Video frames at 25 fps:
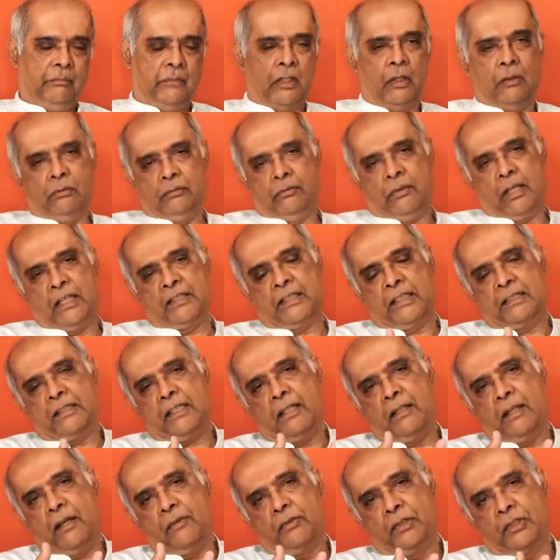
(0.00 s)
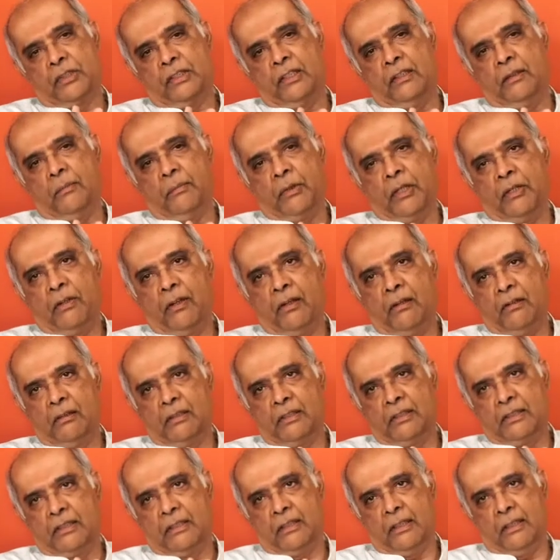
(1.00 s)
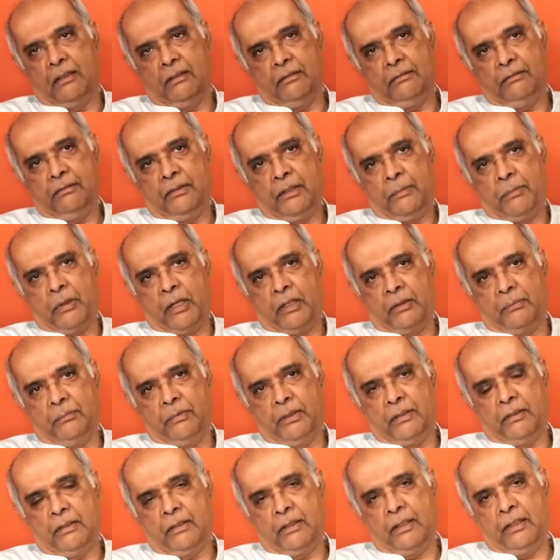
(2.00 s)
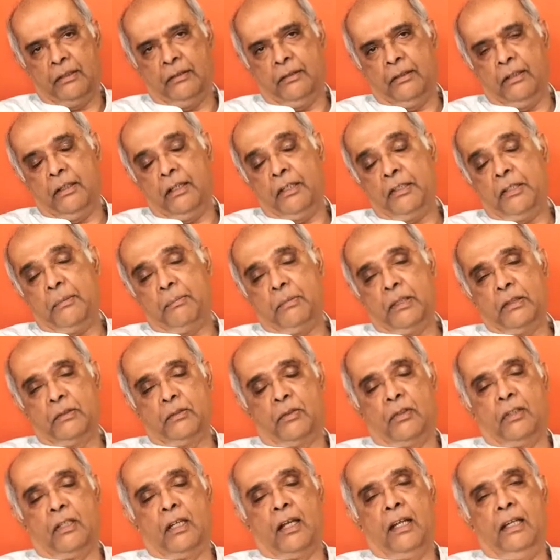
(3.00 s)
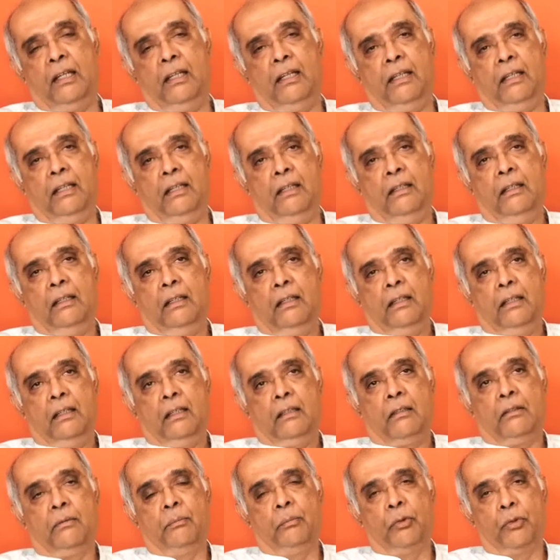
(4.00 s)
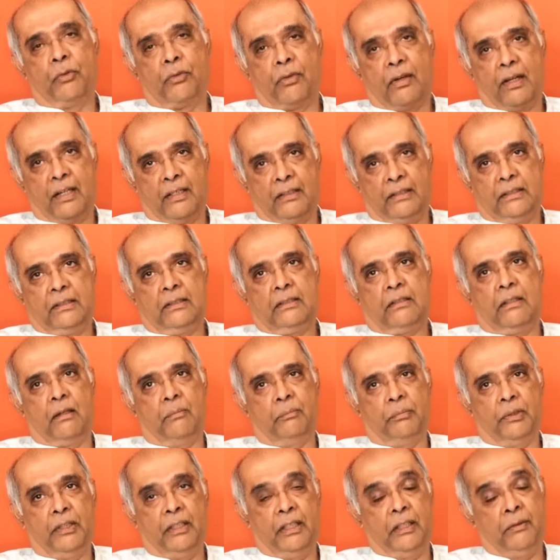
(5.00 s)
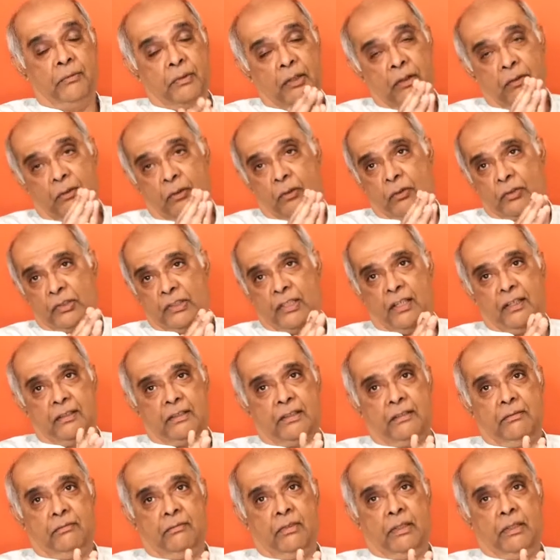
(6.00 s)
Now, as I said, I was in the materials department, and Asian Paints was a highly computerized company even in those days.